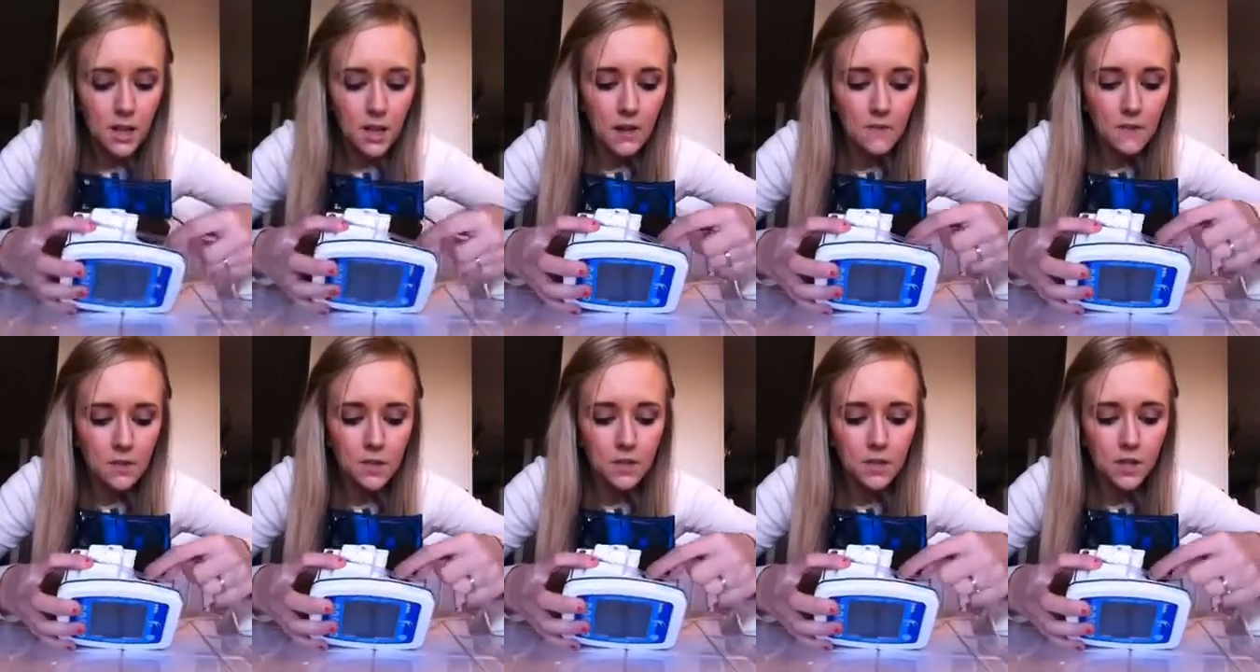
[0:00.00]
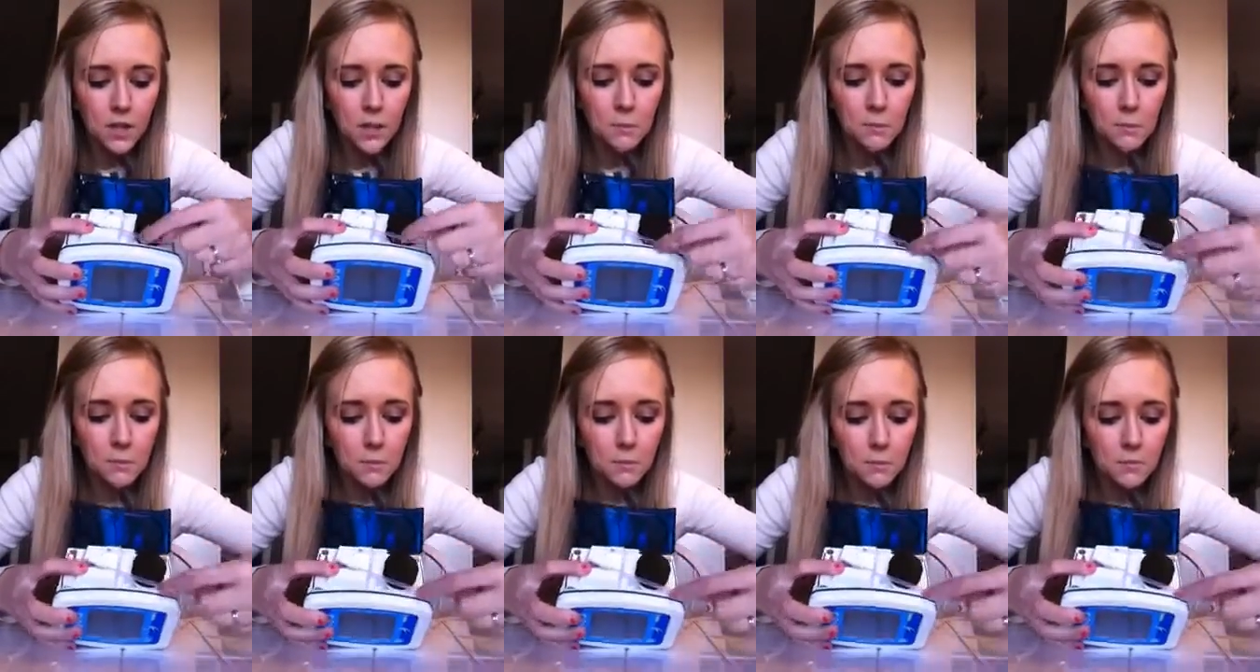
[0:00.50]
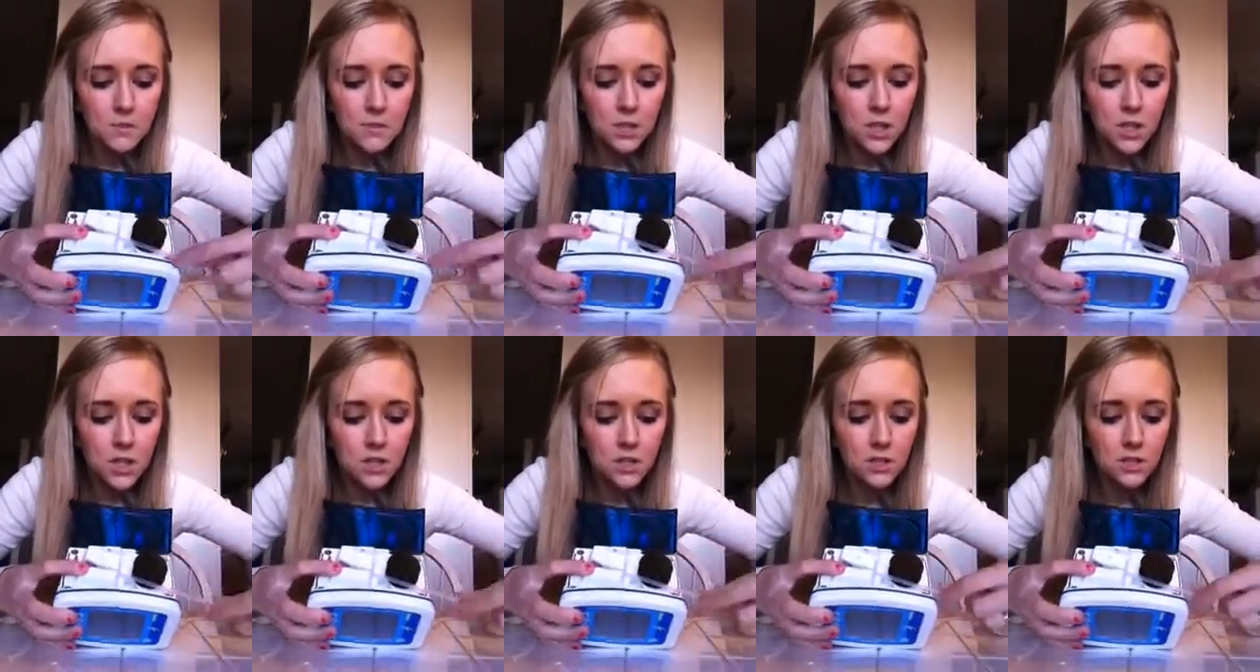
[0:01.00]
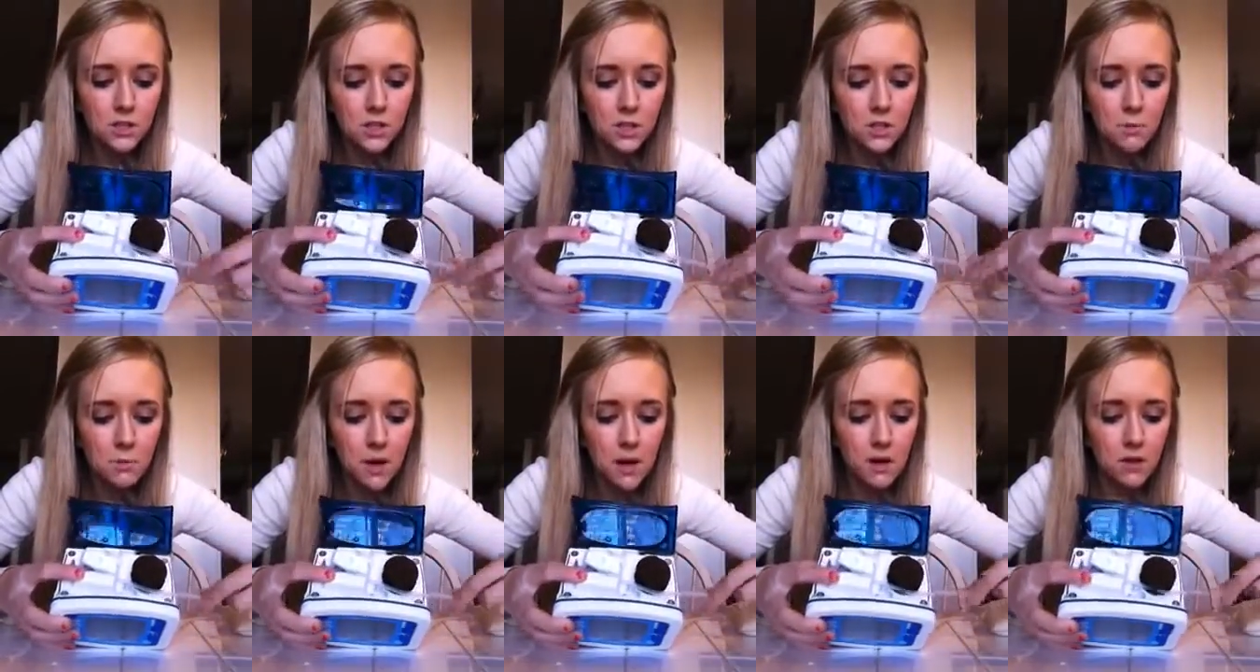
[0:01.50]
and then you're going to stretch the
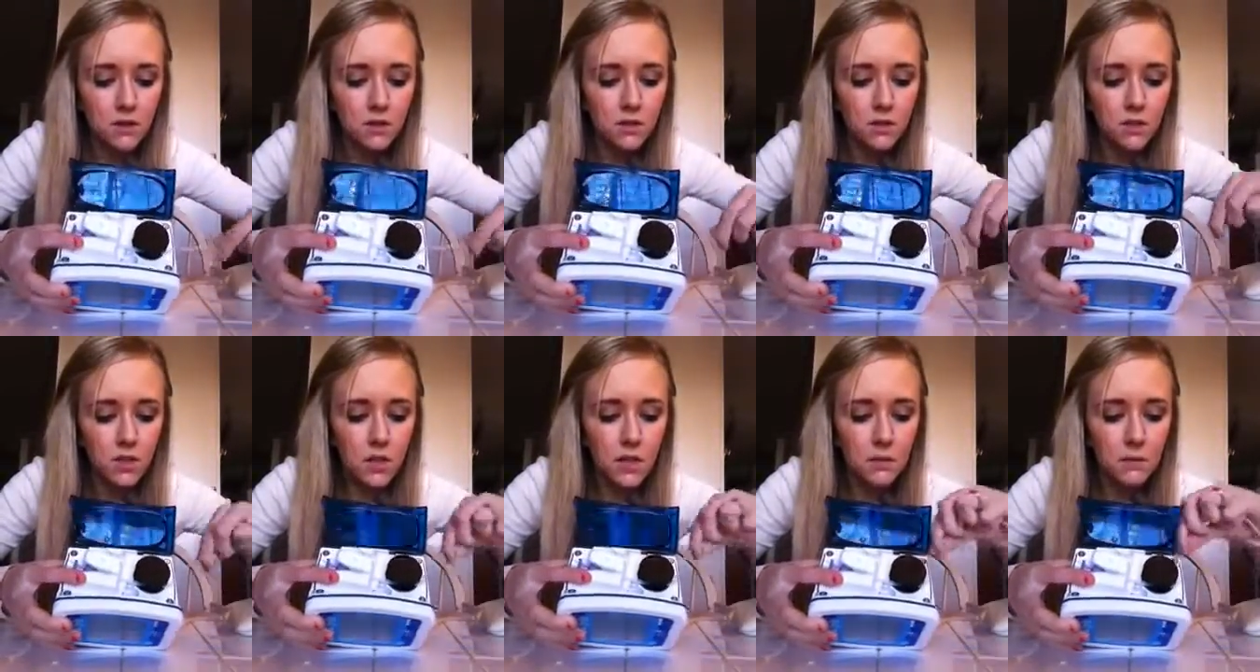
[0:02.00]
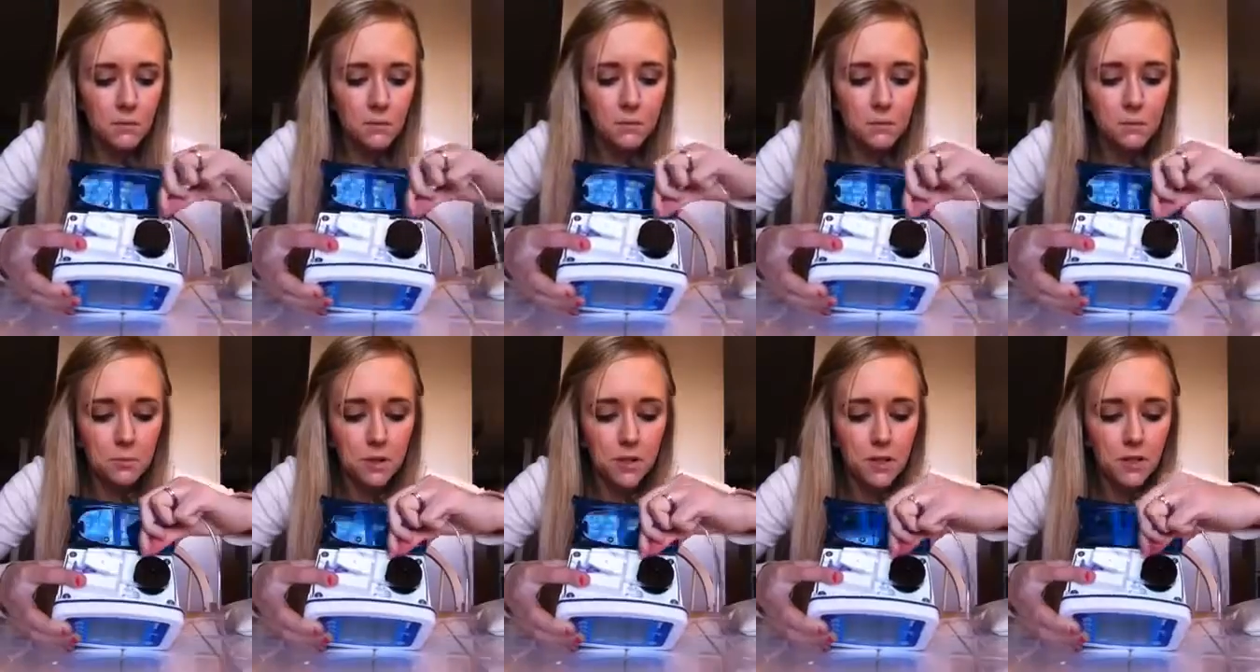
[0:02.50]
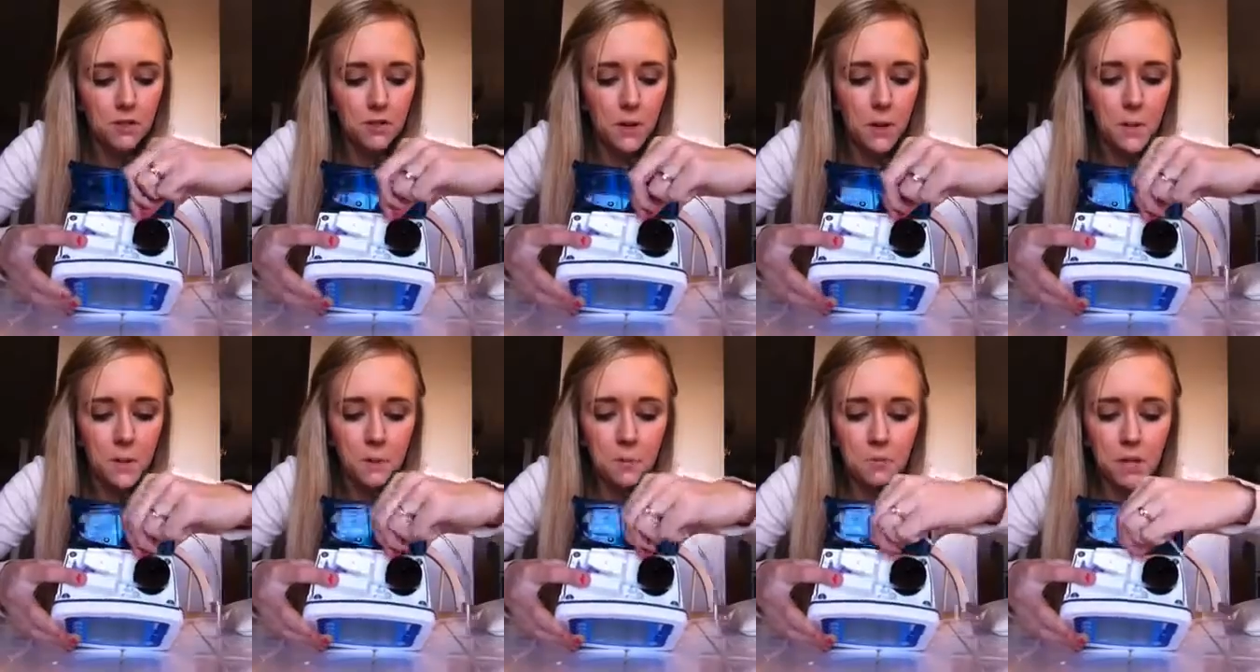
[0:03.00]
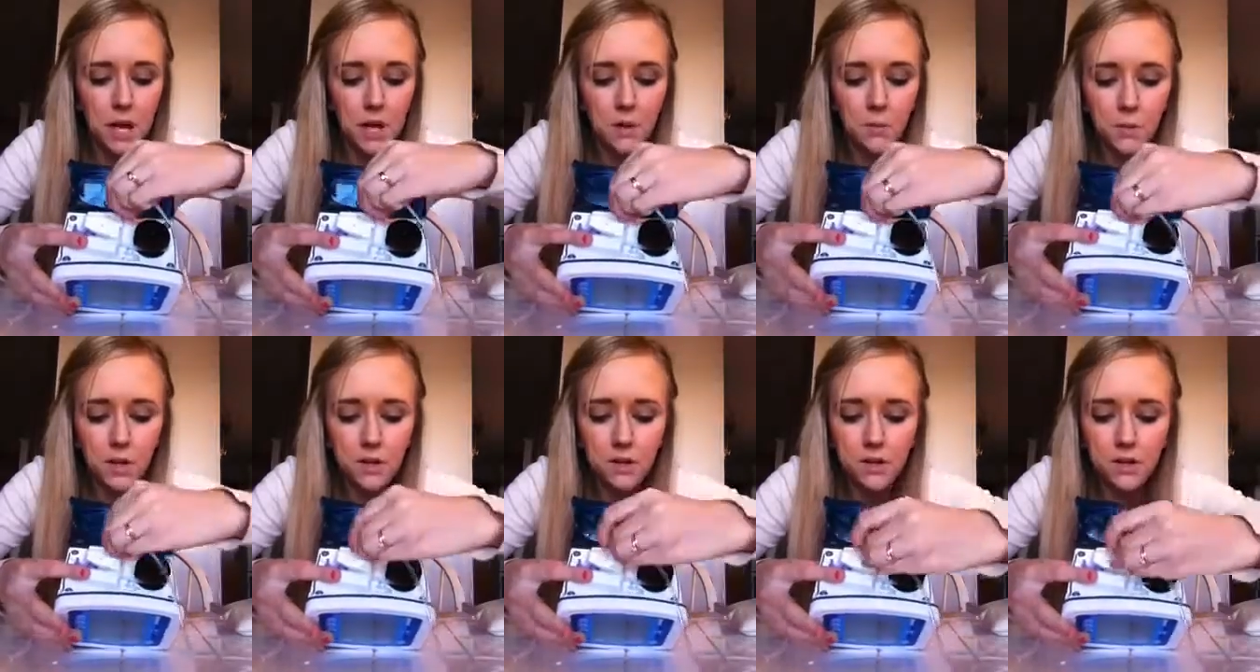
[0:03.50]
tube out and bring it around the
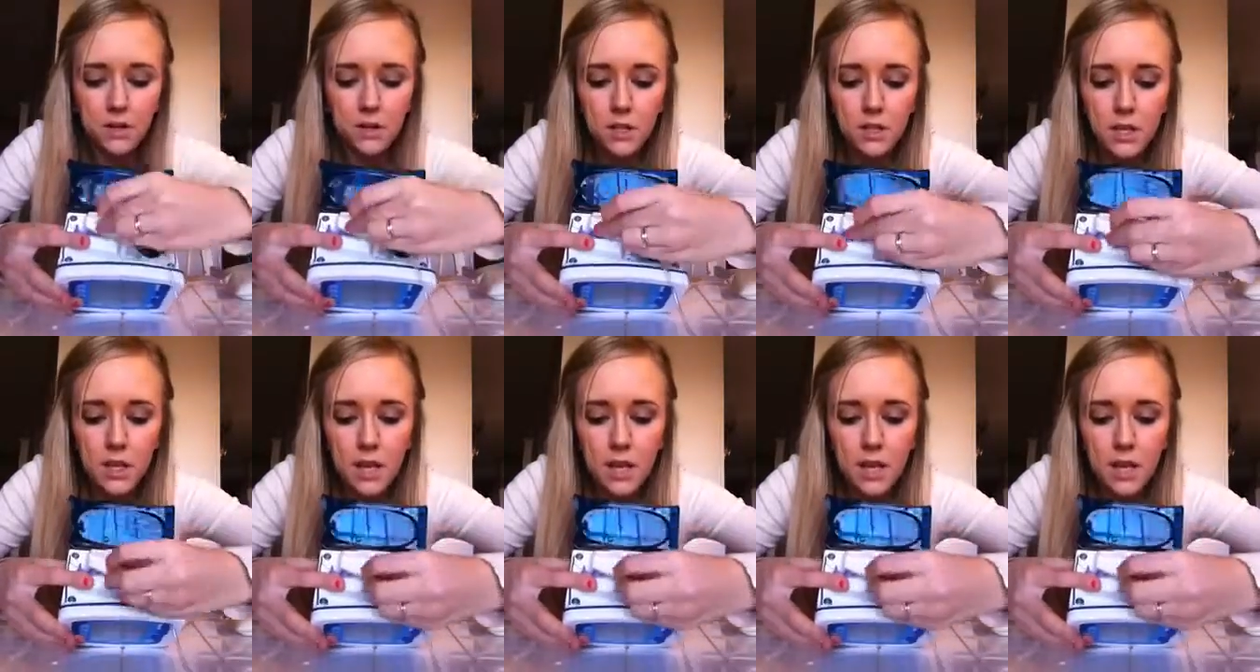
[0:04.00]
black wheel,